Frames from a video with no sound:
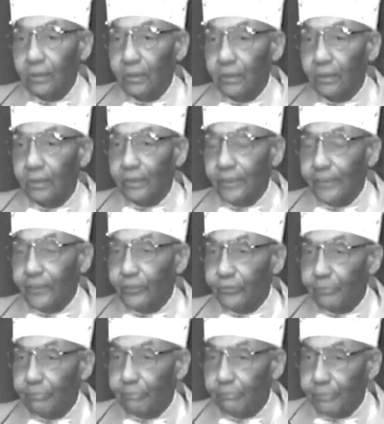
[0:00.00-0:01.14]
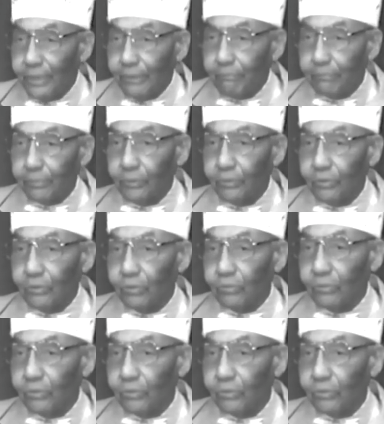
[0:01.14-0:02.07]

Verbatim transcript: It needs people who